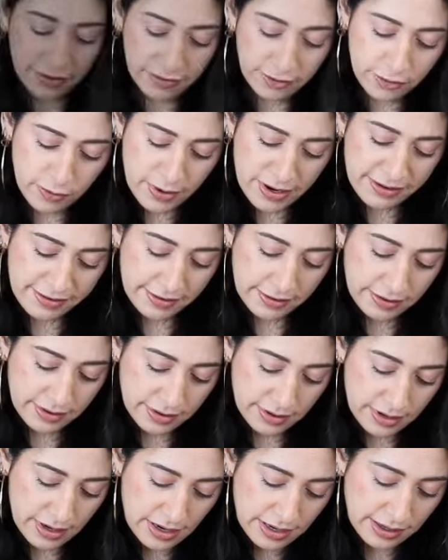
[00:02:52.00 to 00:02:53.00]
to squeeze
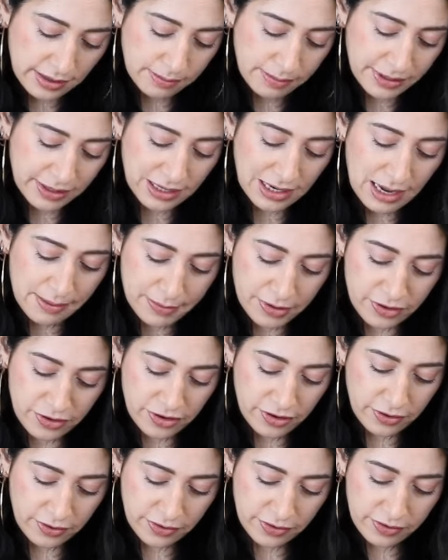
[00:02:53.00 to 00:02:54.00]
a little bit of lemon
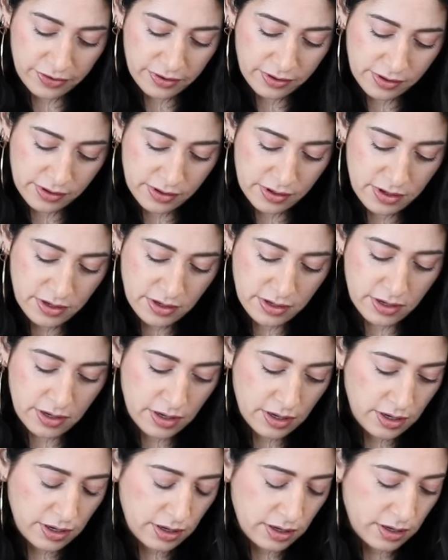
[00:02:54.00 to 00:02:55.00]
juice
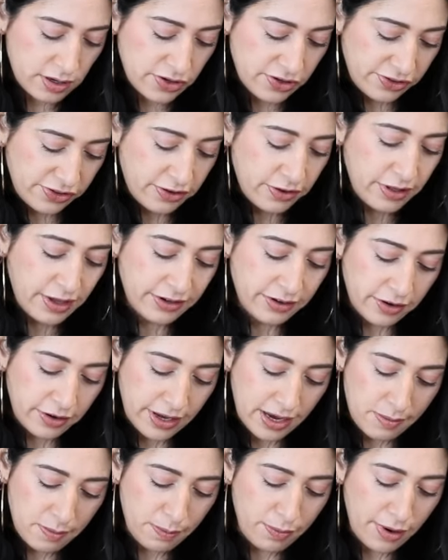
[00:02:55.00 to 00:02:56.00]
just so they don't
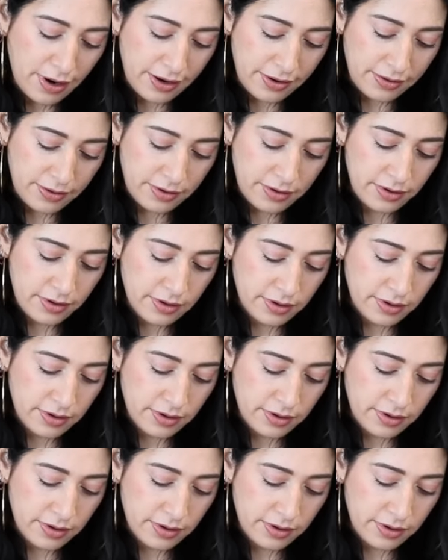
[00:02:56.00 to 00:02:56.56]
get brown.